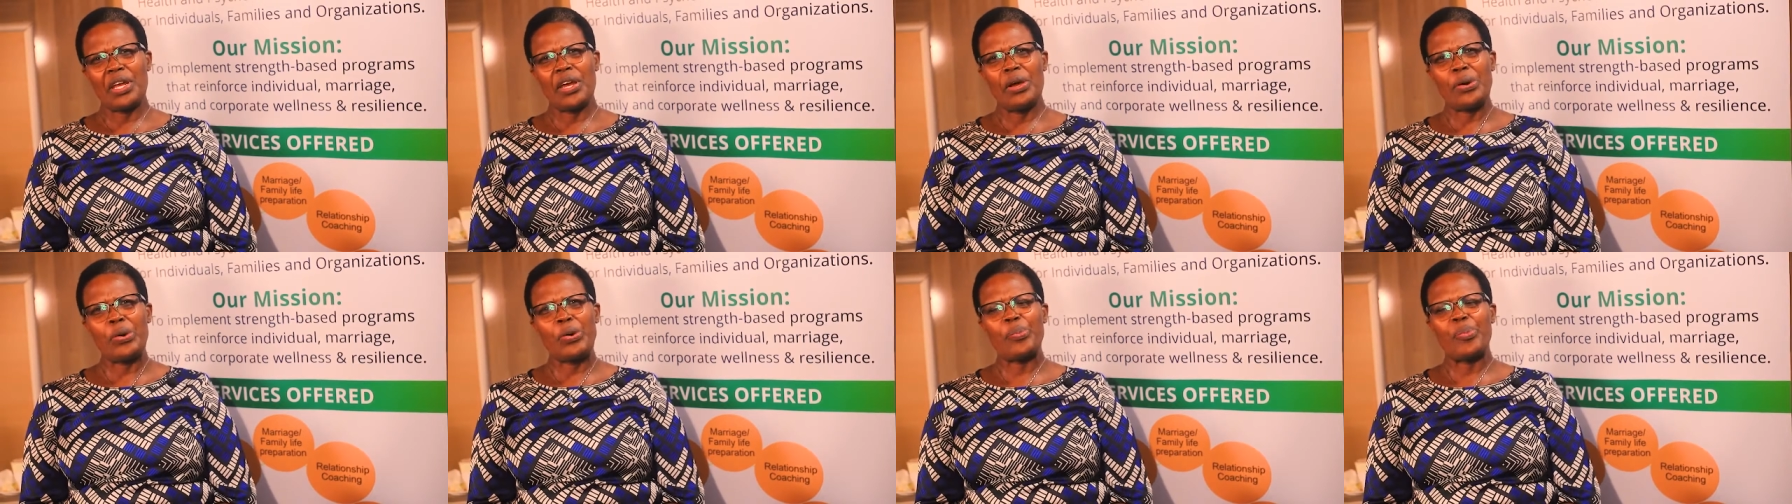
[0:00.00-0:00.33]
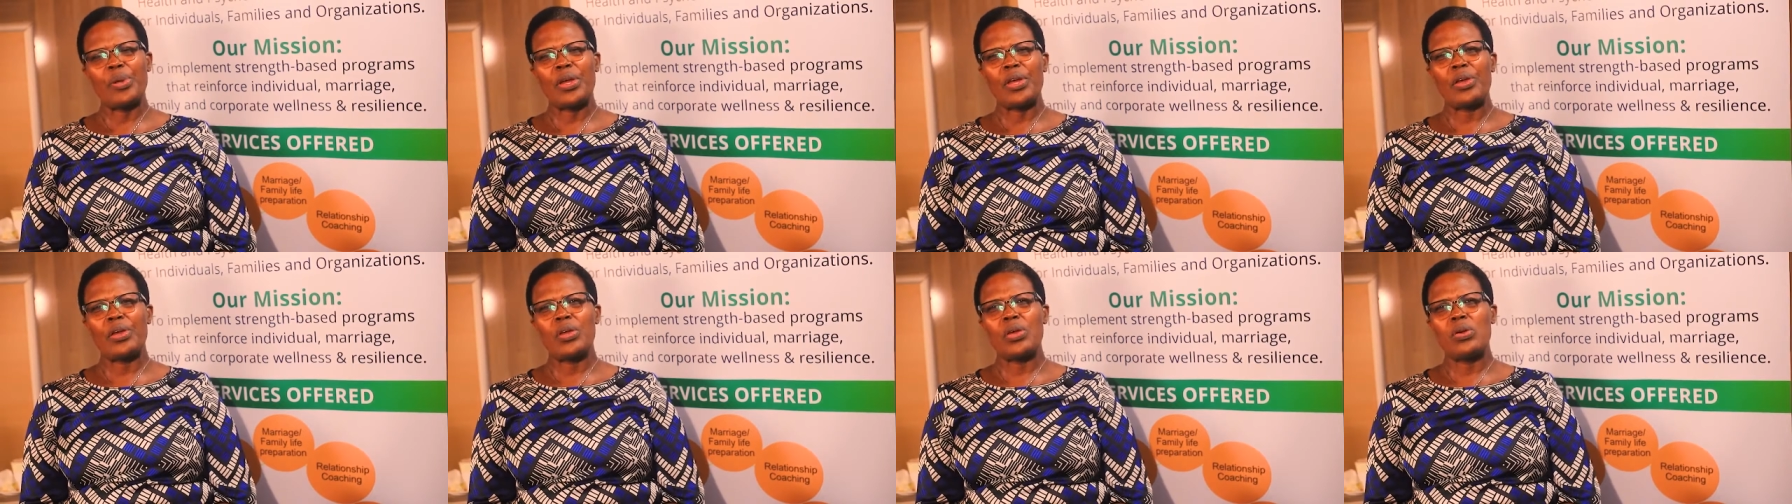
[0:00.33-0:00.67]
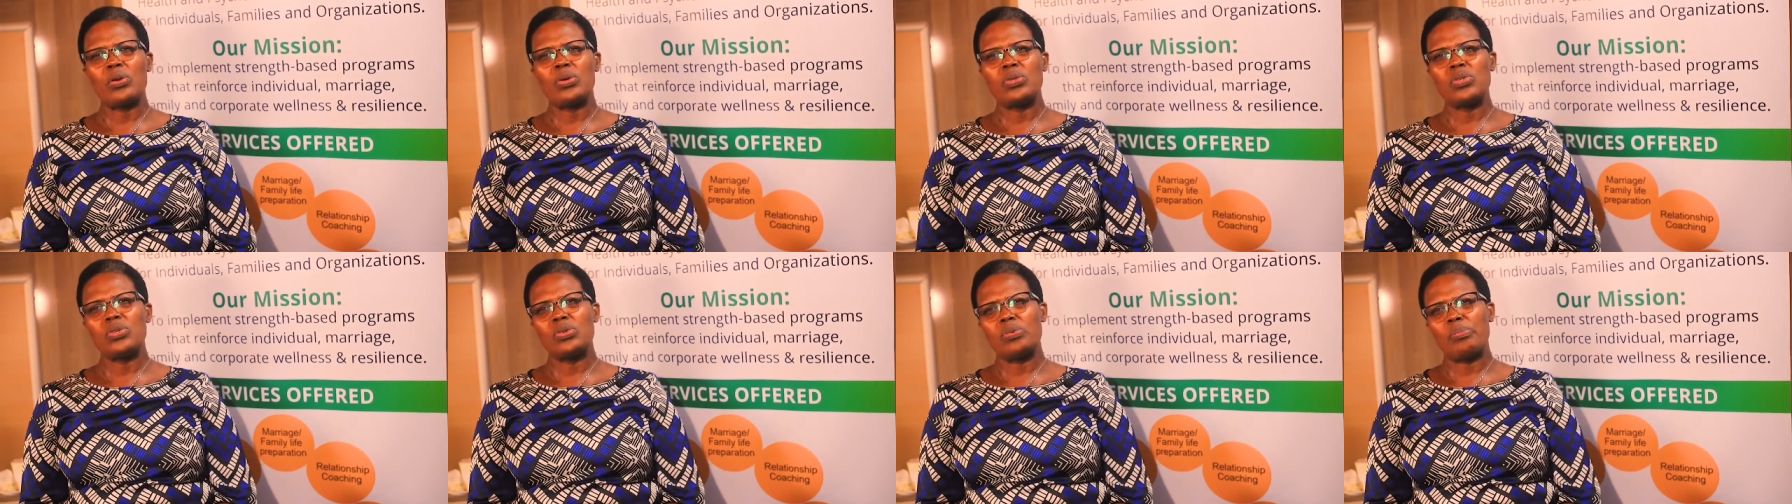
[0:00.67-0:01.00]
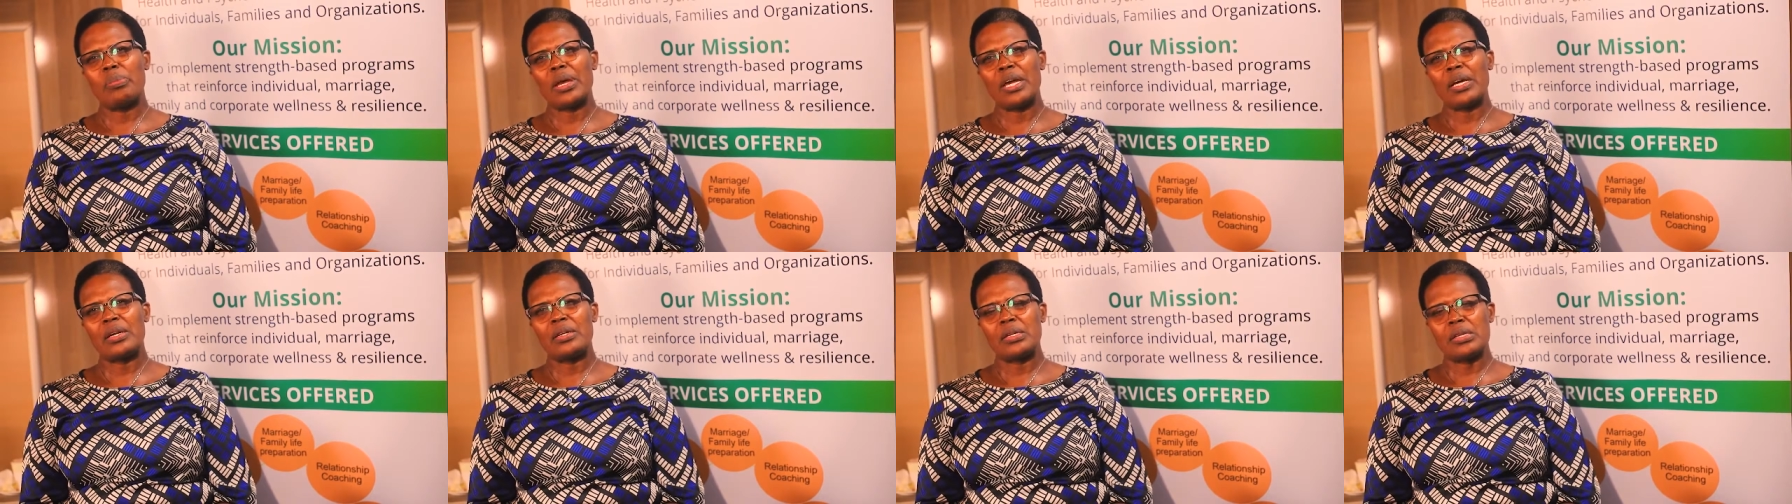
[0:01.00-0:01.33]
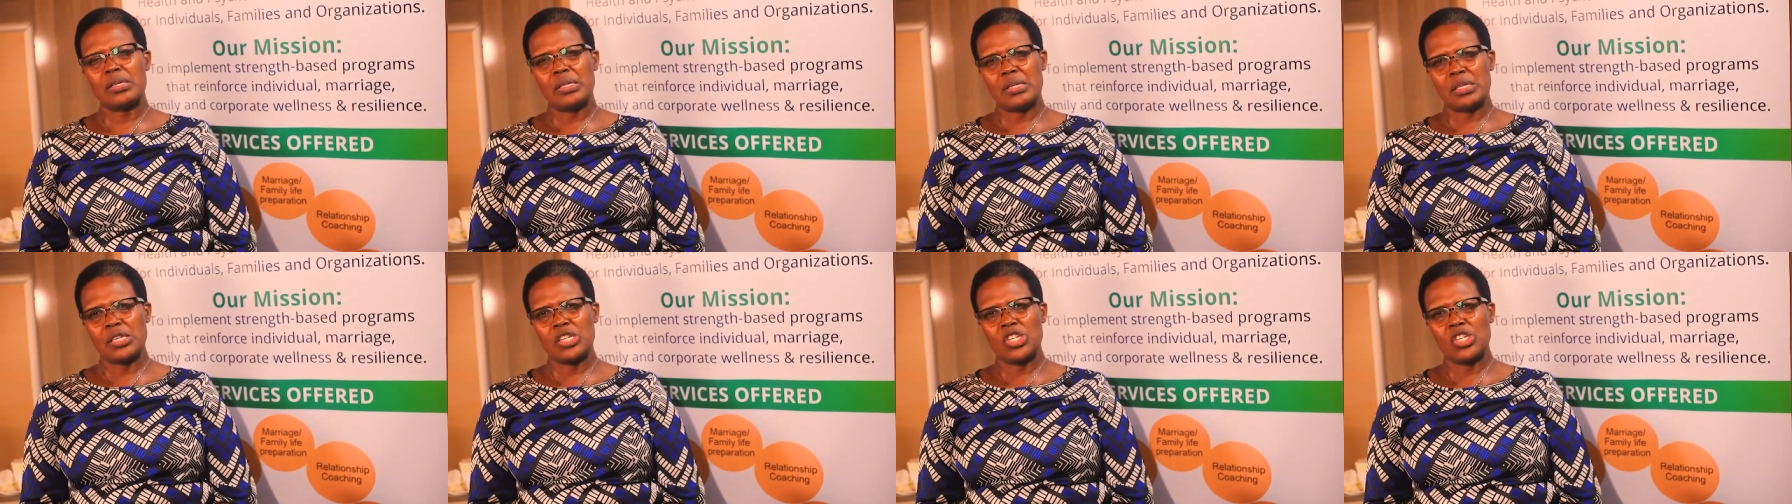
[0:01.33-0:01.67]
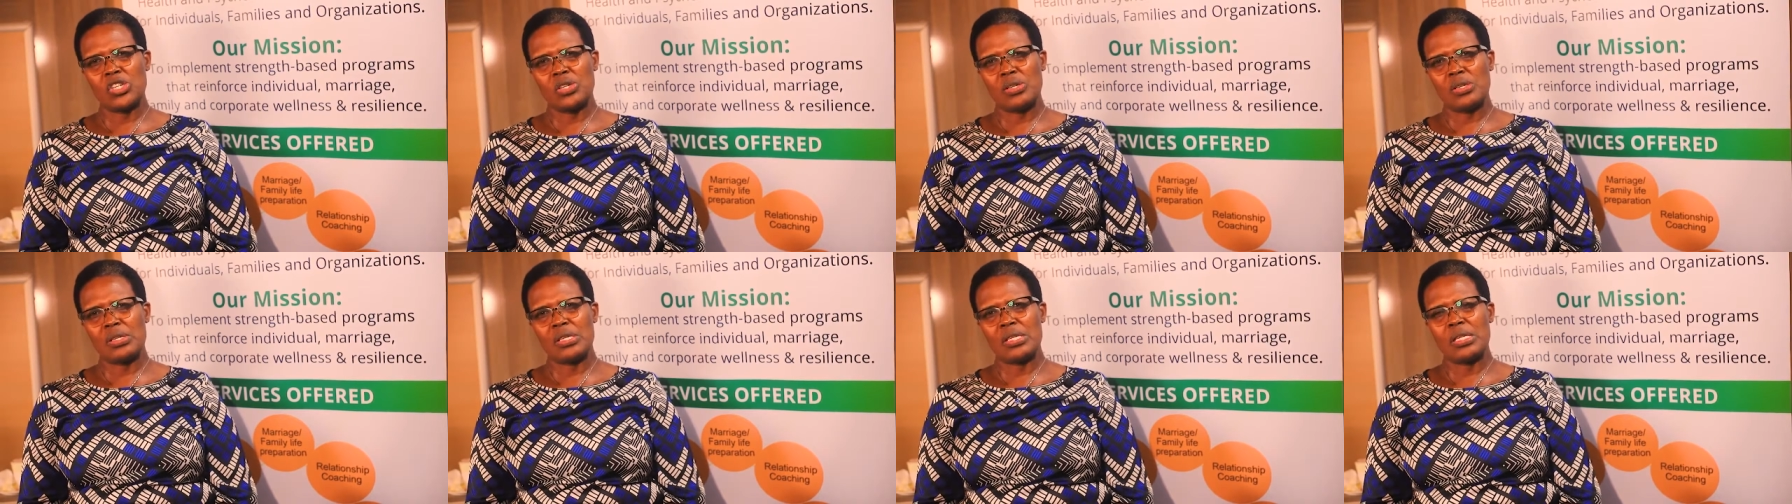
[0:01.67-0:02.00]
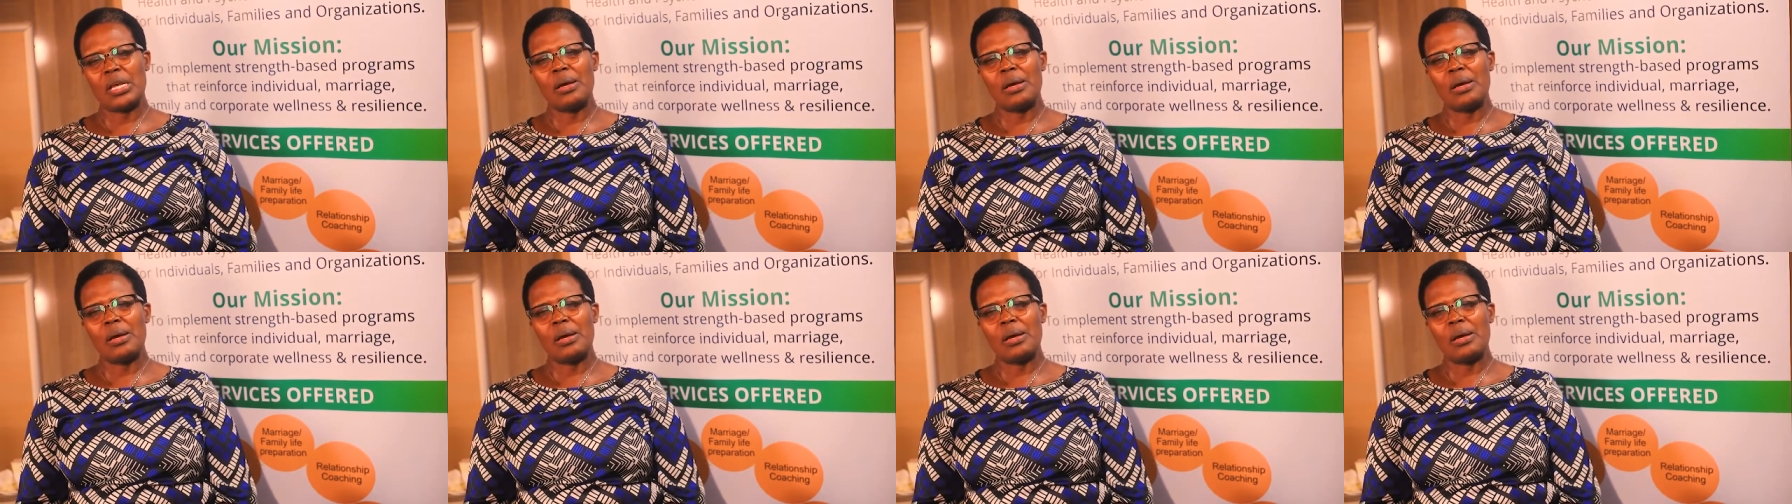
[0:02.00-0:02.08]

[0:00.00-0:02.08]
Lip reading: helping you to make decisions,